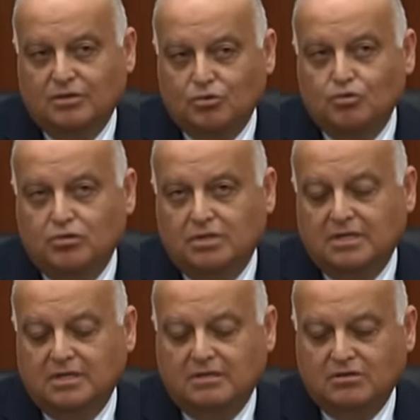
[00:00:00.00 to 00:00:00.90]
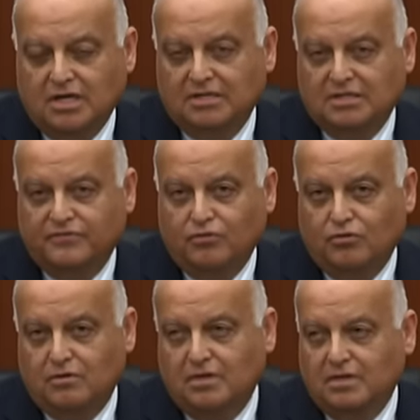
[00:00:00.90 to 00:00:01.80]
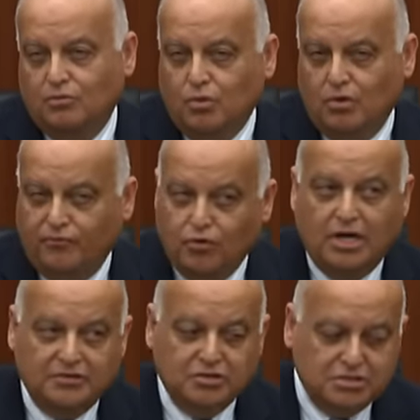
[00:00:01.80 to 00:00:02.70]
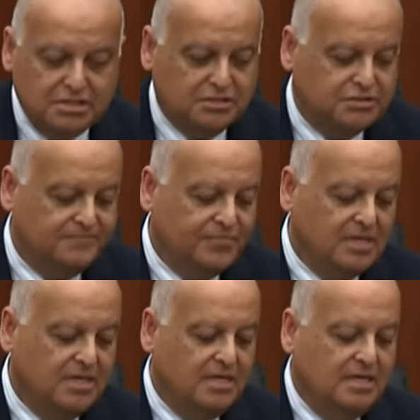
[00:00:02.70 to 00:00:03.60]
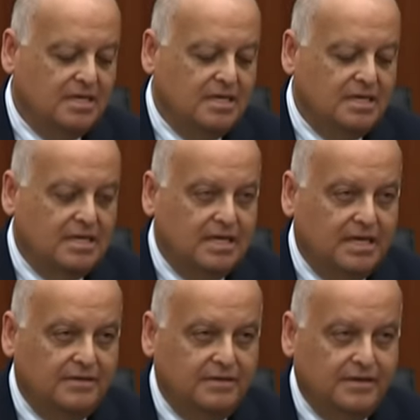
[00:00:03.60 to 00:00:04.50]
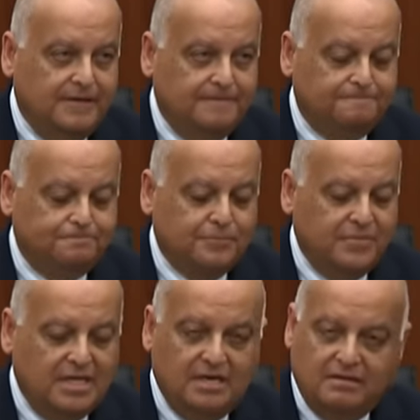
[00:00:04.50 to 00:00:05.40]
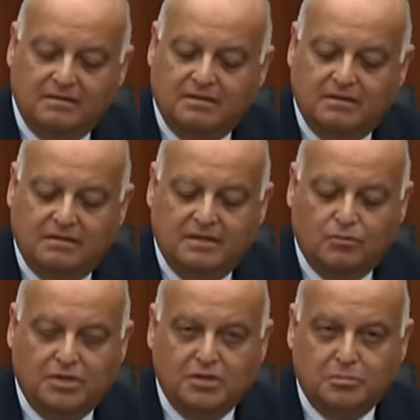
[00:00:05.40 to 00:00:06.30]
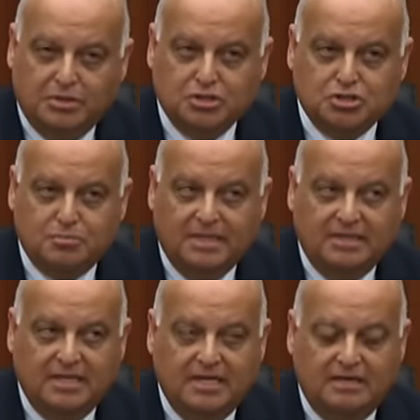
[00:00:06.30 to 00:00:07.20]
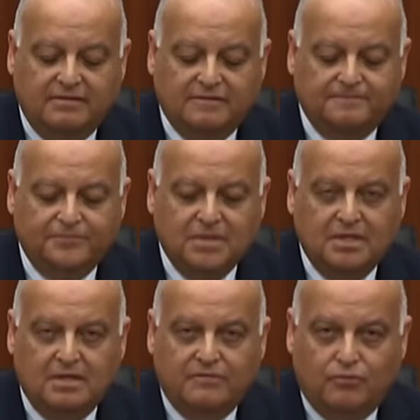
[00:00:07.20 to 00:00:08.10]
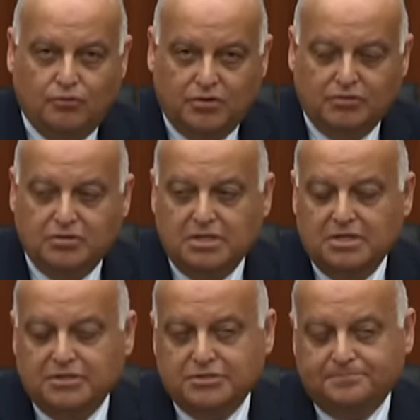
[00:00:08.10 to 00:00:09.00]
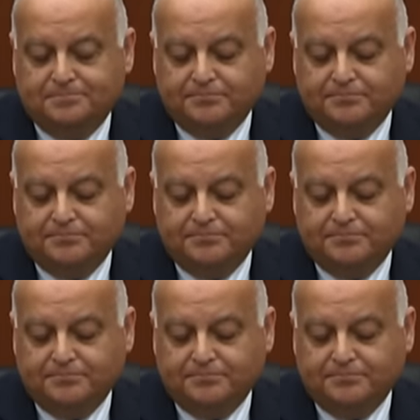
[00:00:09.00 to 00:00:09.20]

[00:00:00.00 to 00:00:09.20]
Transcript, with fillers: ruled the country for 400 years. And um, then there was the British mandate for 30 years.